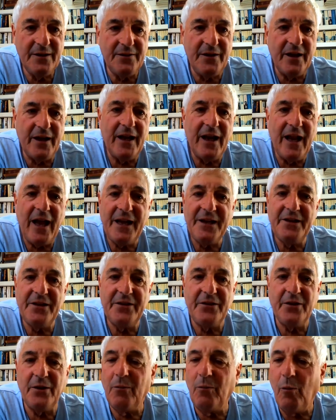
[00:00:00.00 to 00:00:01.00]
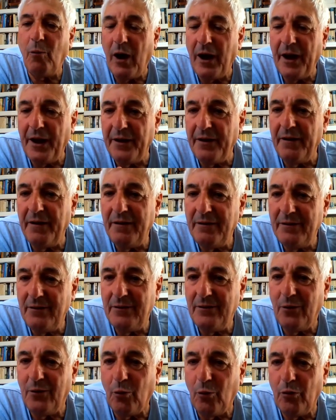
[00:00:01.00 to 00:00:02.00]
they landed on one
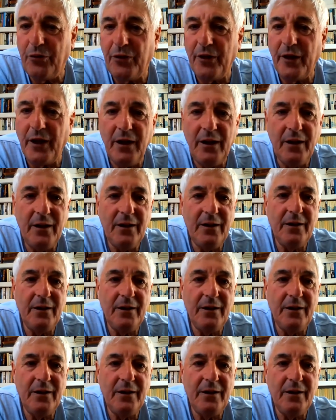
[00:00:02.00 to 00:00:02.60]
author,